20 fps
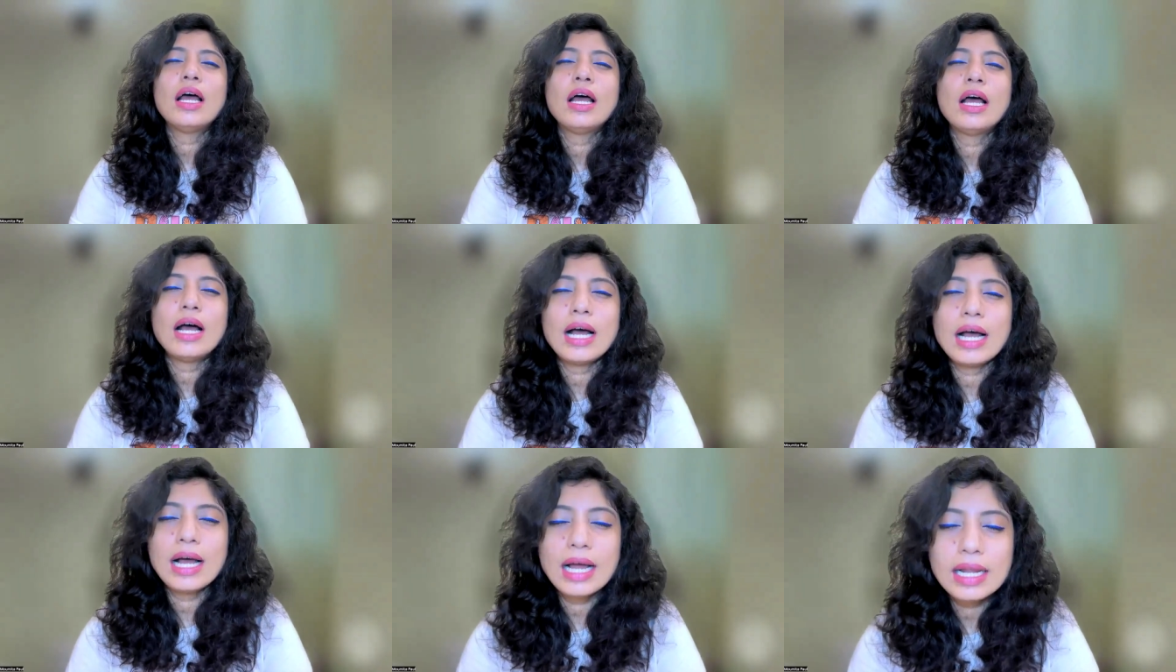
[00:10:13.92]

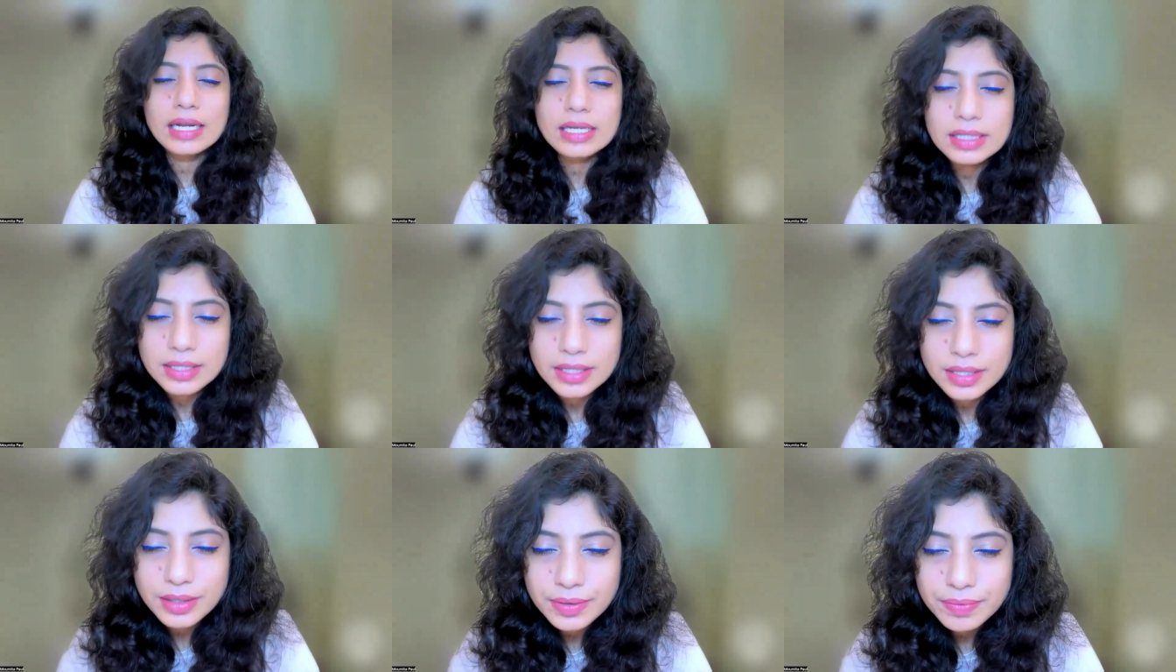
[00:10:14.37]
And
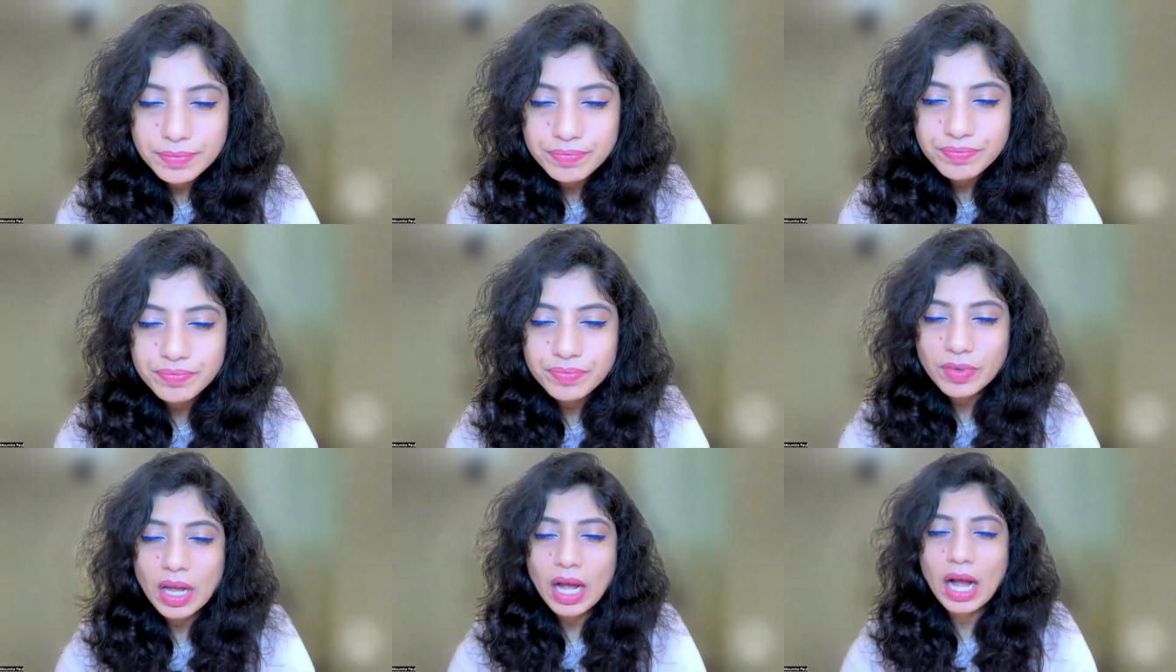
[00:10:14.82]

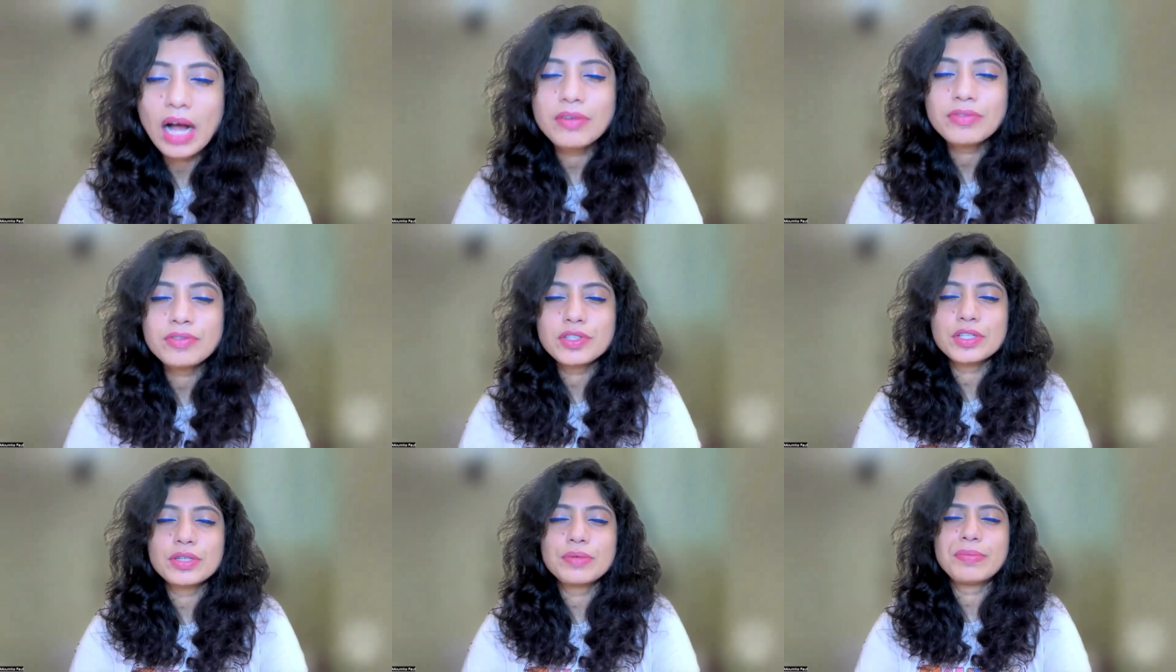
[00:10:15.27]

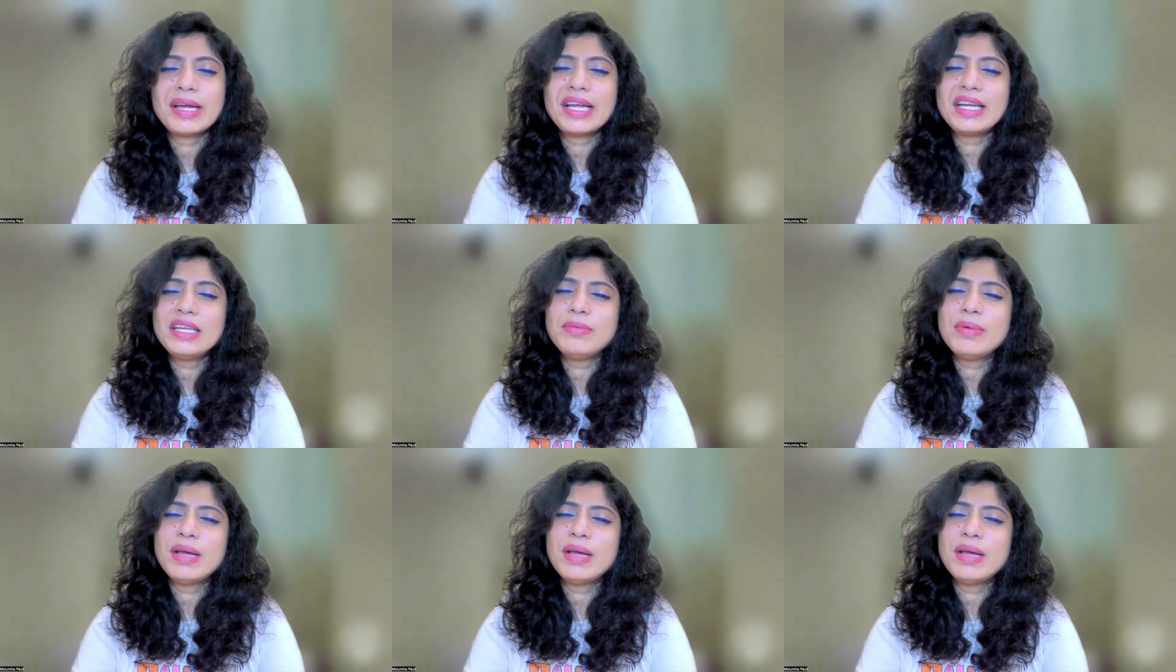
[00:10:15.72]
after many,